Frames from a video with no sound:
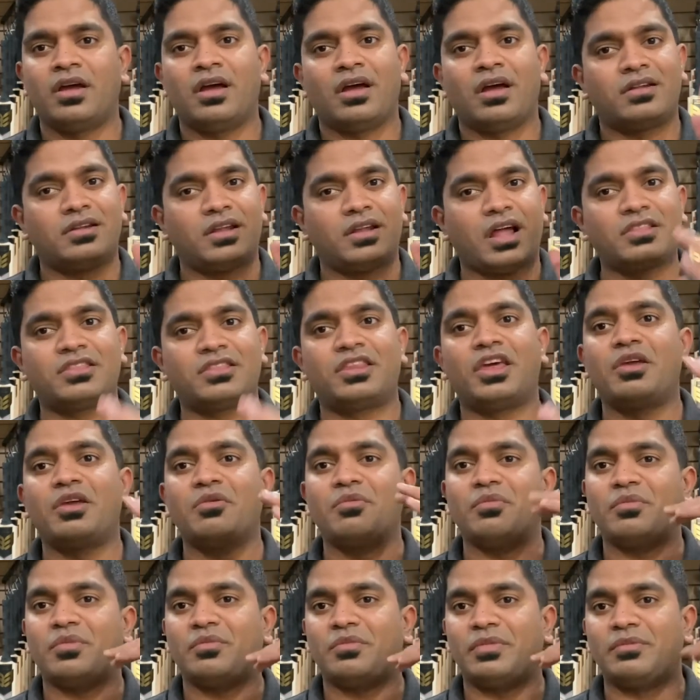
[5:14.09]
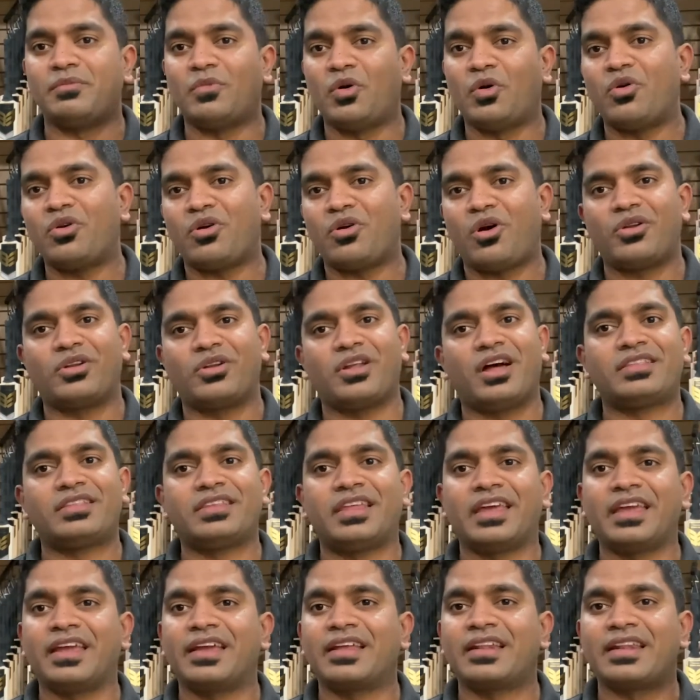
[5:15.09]
Nothing more or
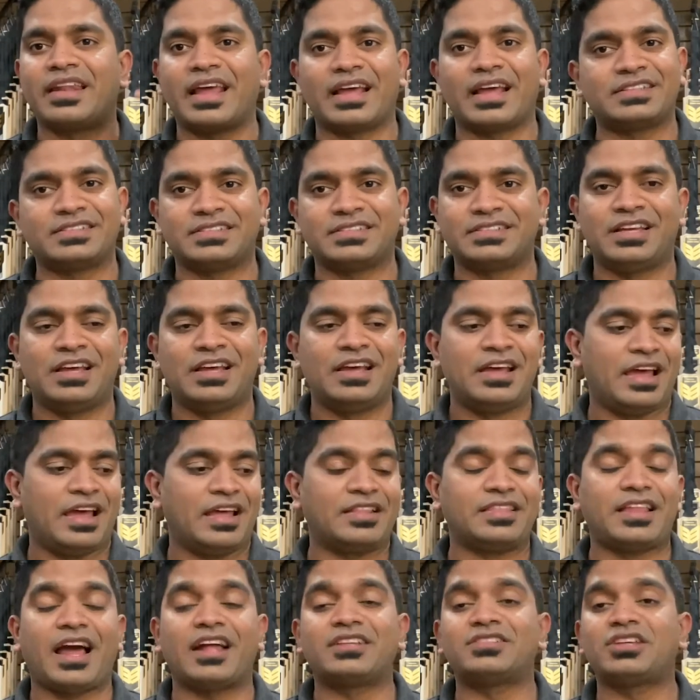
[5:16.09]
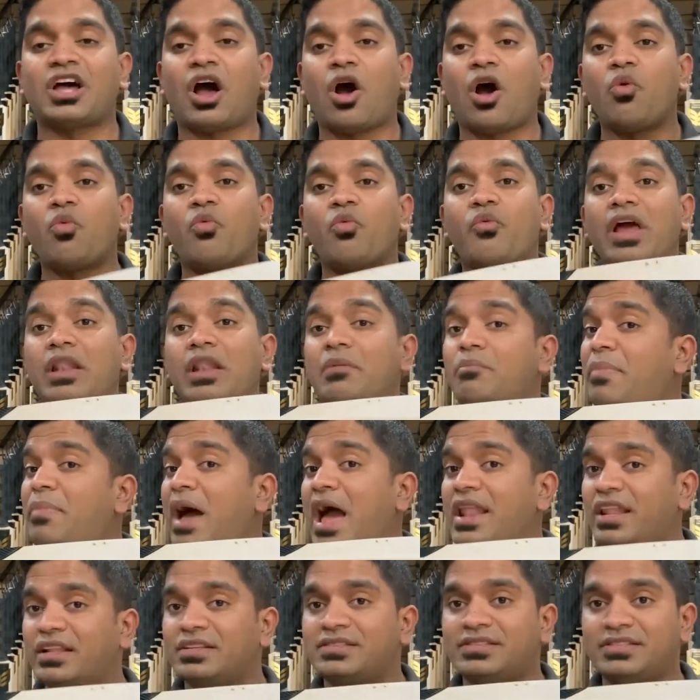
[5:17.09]
nothing less, and that's how well
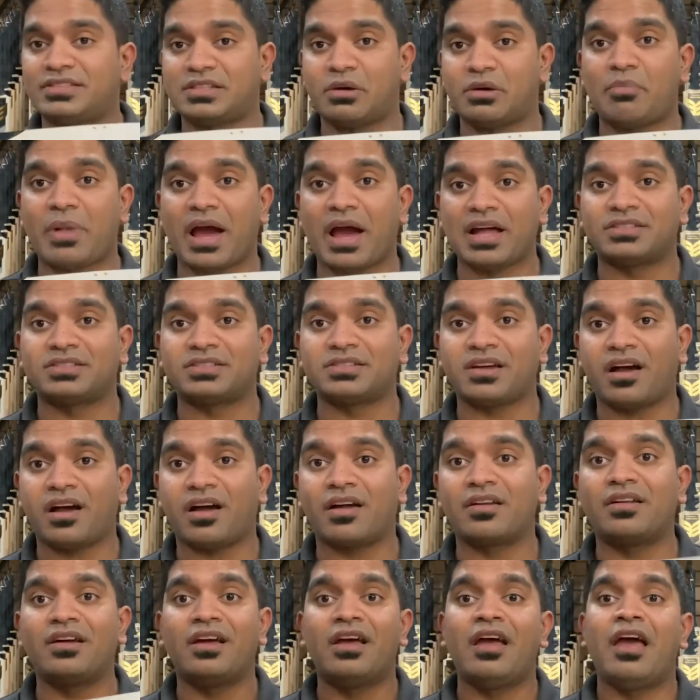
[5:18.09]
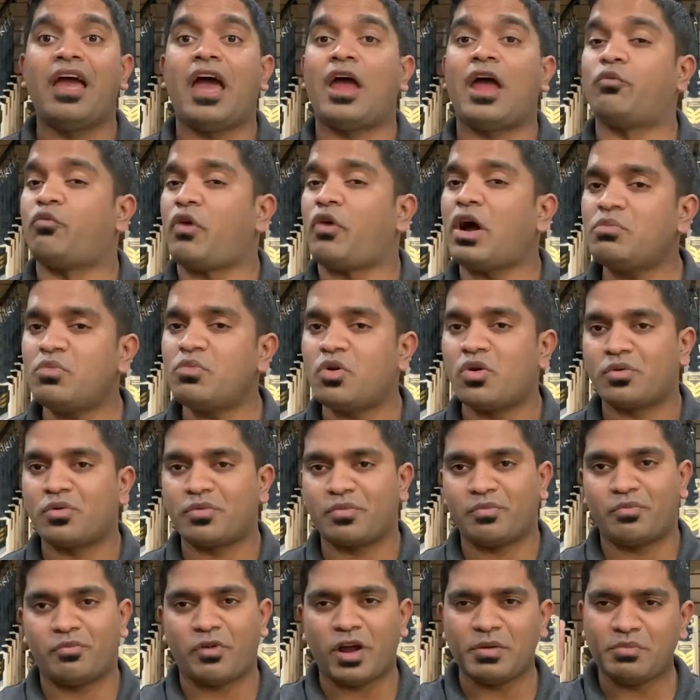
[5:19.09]
balanced the bats are. And one
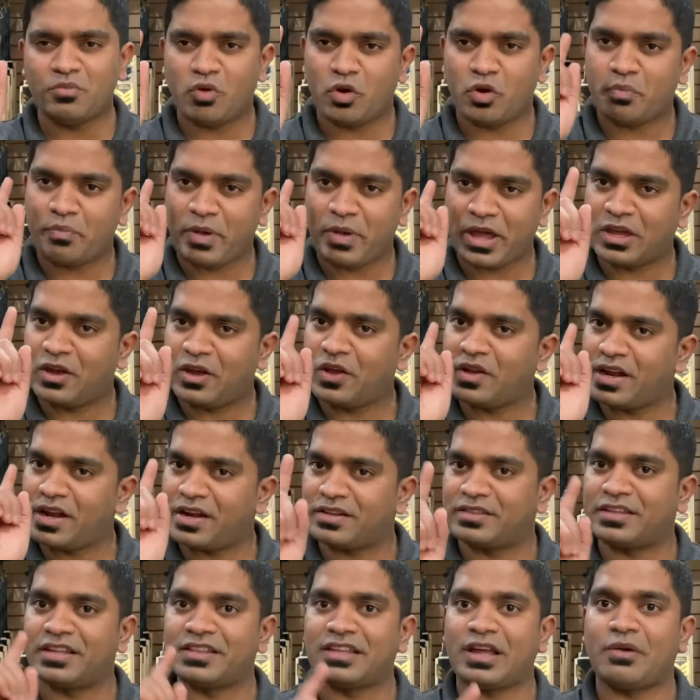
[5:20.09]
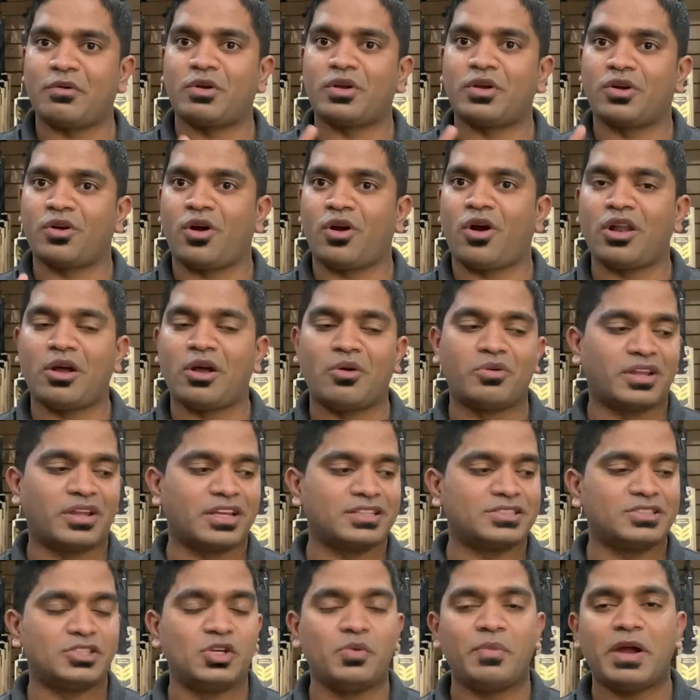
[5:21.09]
more peculiar thing that I want to call out
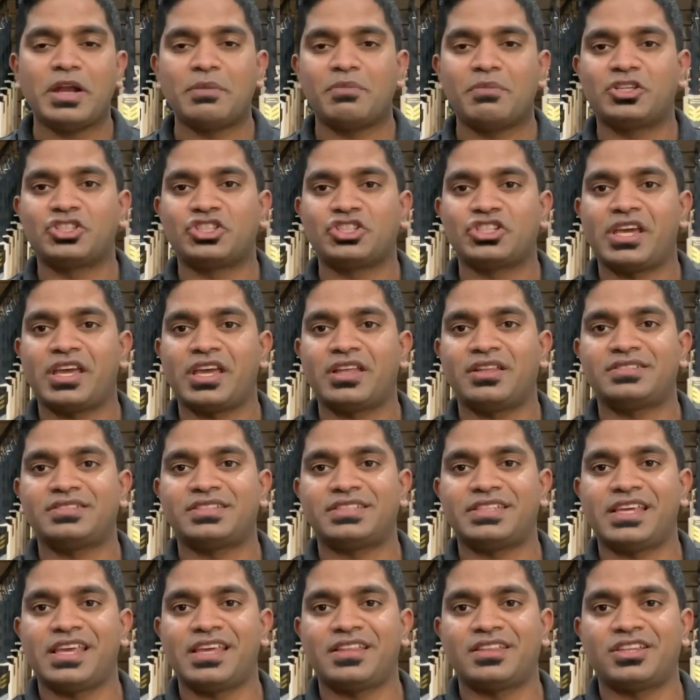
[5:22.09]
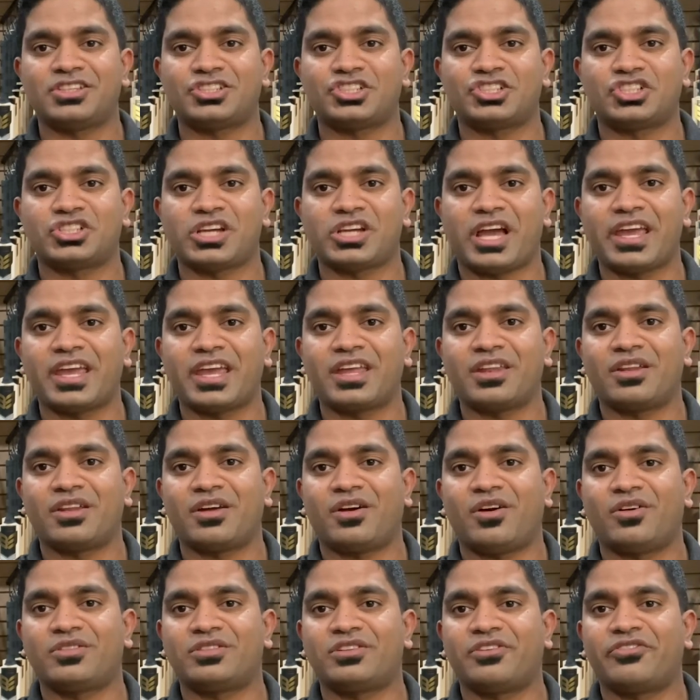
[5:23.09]
is you might be seeing the shine
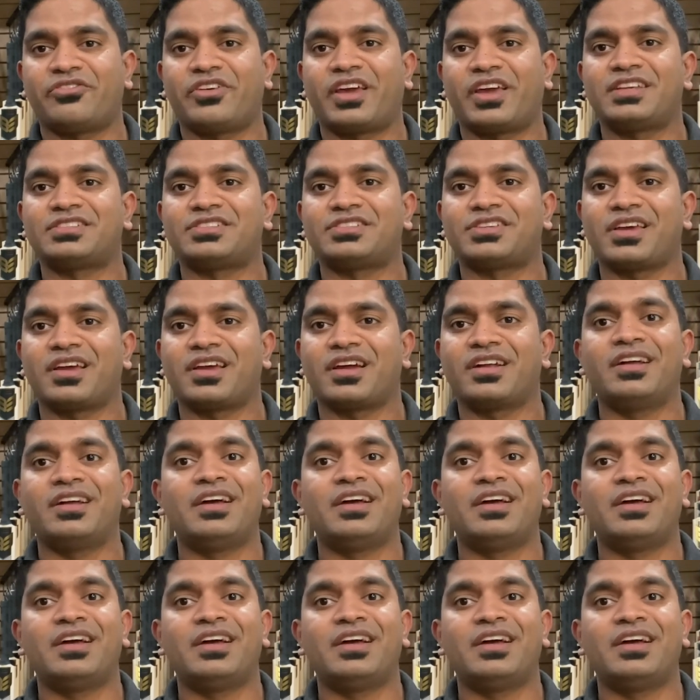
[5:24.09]
on the face here,